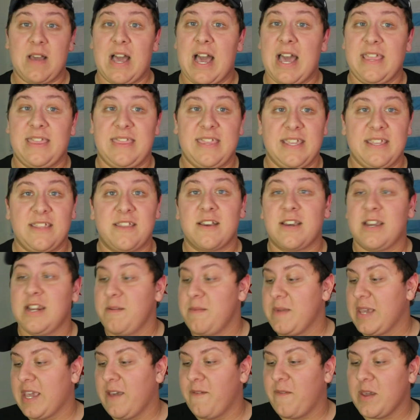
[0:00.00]
I think they're going to
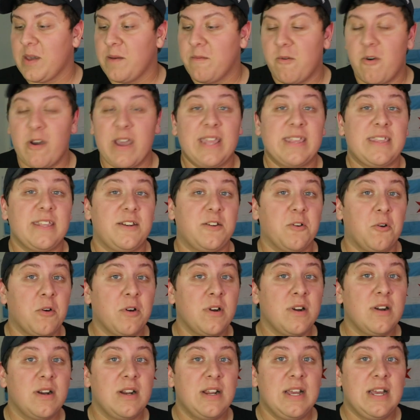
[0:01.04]
be giving them away at the
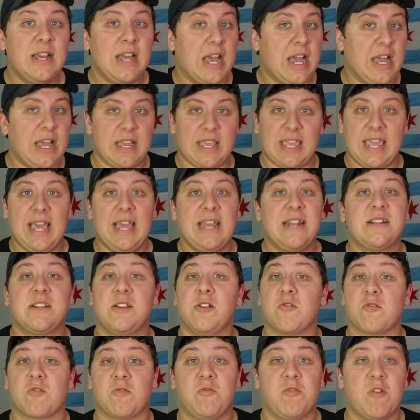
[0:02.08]
door. Again,
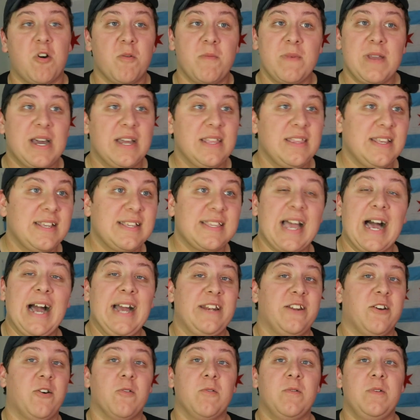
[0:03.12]
don't quote me on this. I
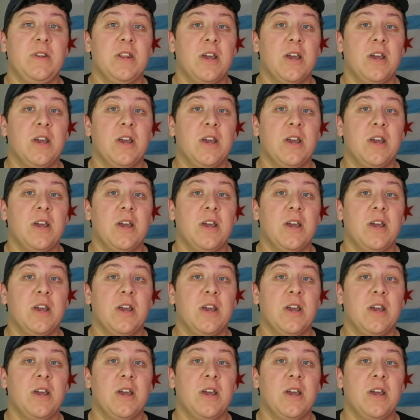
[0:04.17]
don't